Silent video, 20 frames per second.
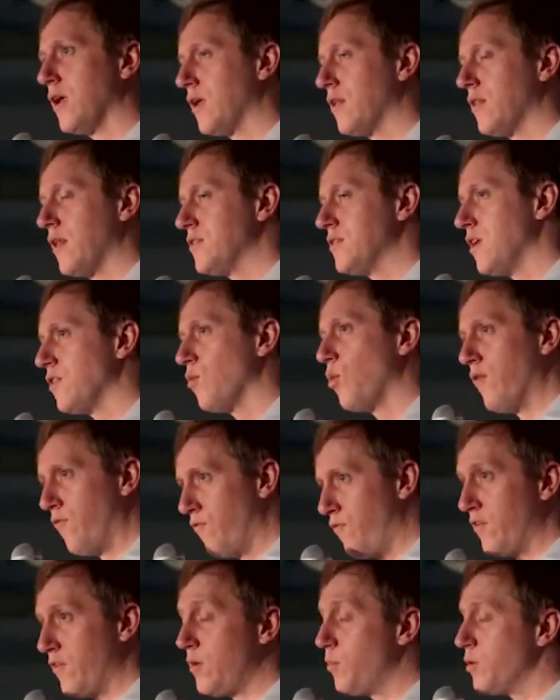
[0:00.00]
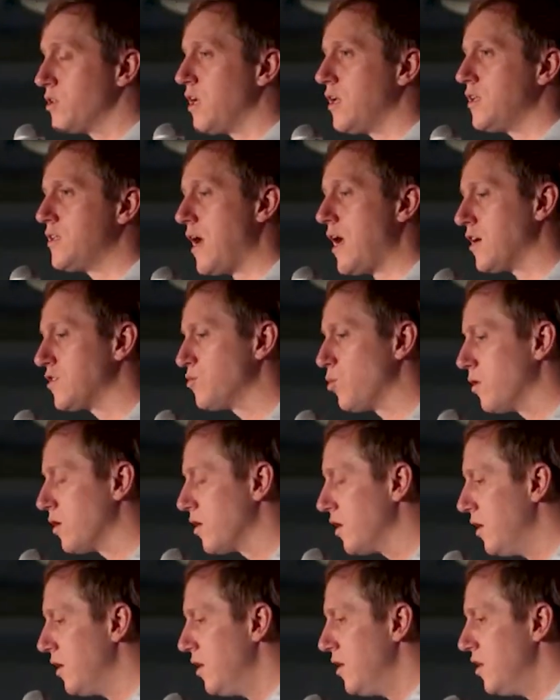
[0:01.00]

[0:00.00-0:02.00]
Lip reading: Like that's not the way 50% of tax works.